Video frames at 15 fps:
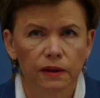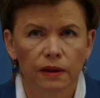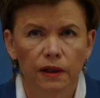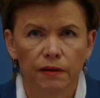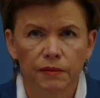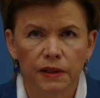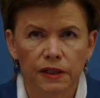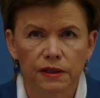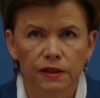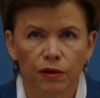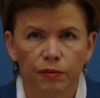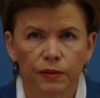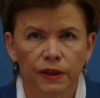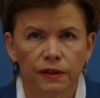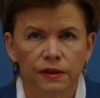youth
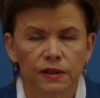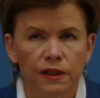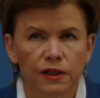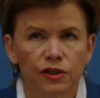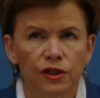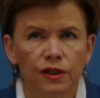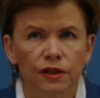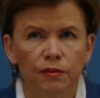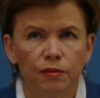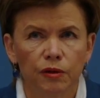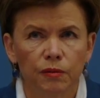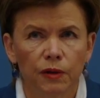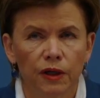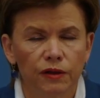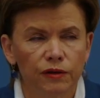delegates will
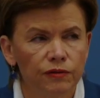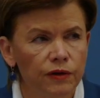participate,